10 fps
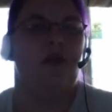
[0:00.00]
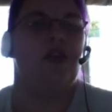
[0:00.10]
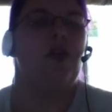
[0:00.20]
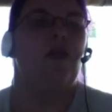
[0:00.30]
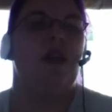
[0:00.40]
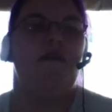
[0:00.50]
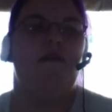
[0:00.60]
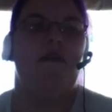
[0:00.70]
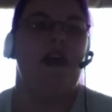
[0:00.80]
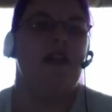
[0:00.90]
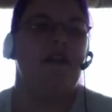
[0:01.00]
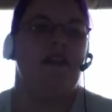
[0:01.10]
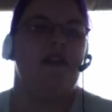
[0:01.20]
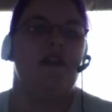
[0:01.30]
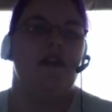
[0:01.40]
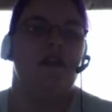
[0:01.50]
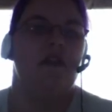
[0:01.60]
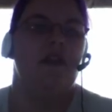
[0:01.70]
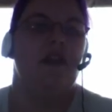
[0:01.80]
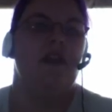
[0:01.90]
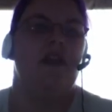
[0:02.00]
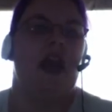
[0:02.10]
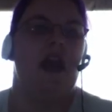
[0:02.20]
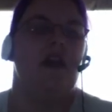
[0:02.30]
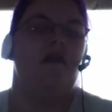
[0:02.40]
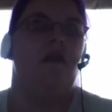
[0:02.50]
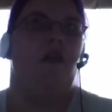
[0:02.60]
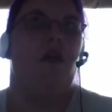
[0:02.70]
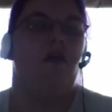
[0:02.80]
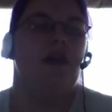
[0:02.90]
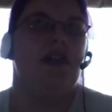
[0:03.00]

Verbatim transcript: so convinced that all